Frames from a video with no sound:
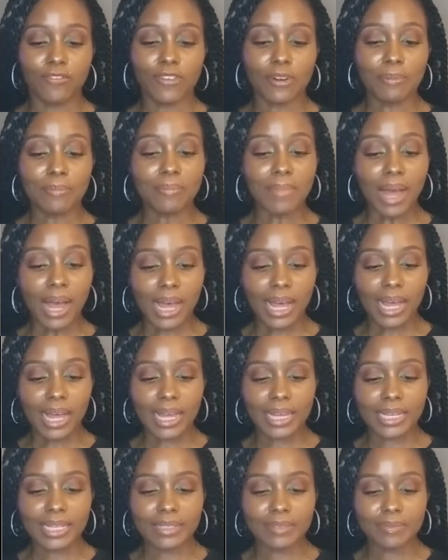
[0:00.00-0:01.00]
for
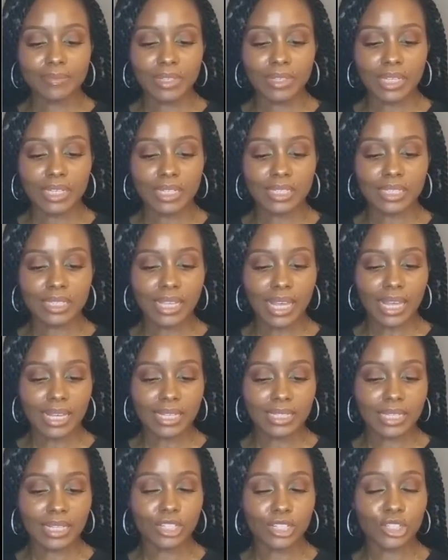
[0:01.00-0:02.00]
mine, it
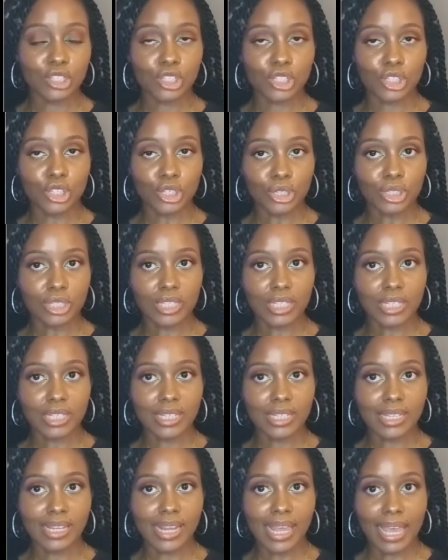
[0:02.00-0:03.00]
says that it's
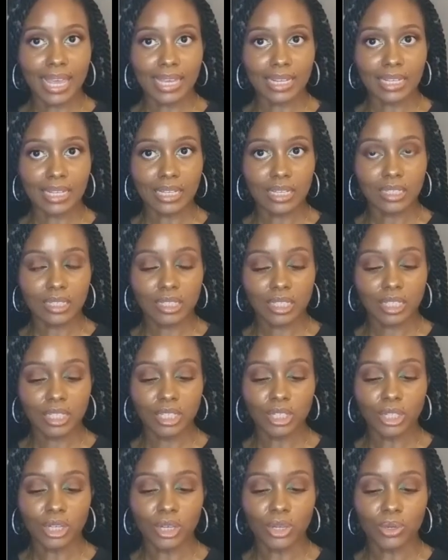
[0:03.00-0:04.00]
1380
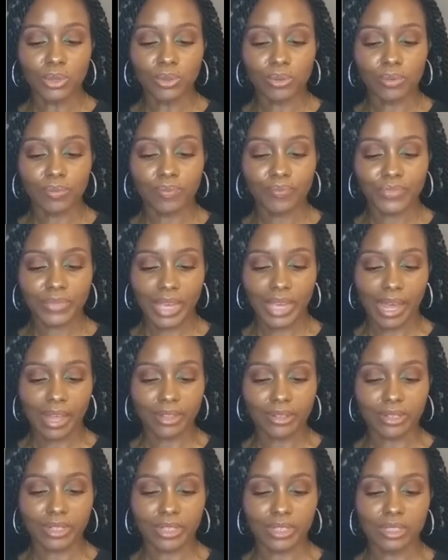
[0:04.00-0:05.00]

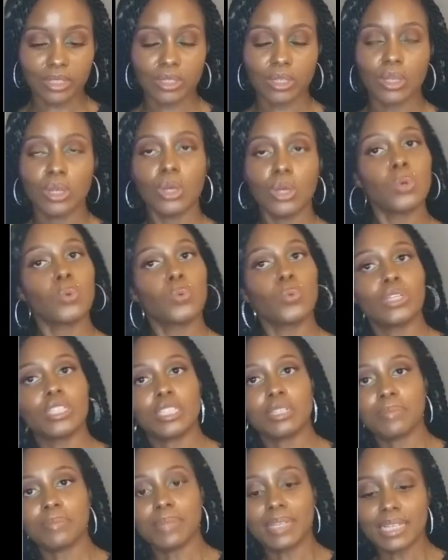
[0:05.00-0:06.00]
kilocalories,
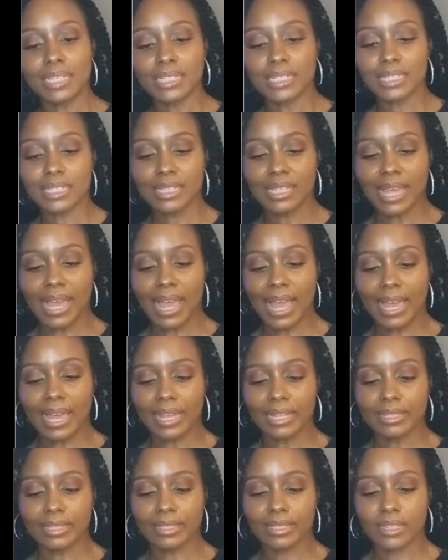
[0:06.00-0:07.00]
which means
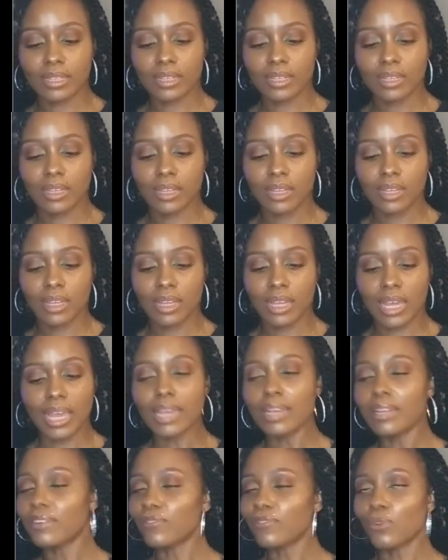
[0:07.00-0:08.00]
that,
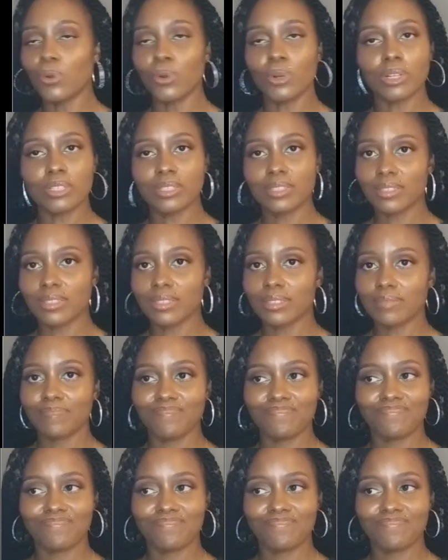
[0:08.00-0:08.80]
and of course,